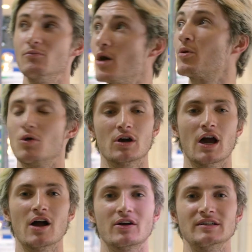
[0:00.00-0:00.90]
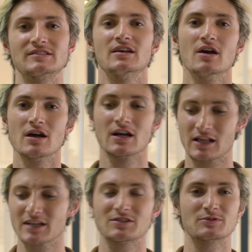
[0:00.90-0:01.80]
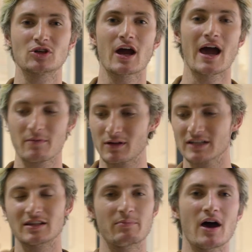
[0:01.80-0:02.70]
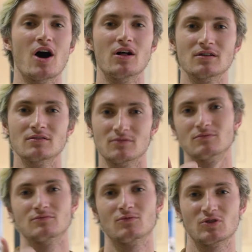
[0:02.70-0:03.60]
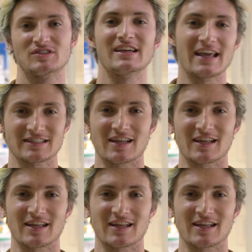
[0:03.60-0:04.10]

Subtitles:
Mobile World Congress. Click subscribe, click the bell. We'll see you next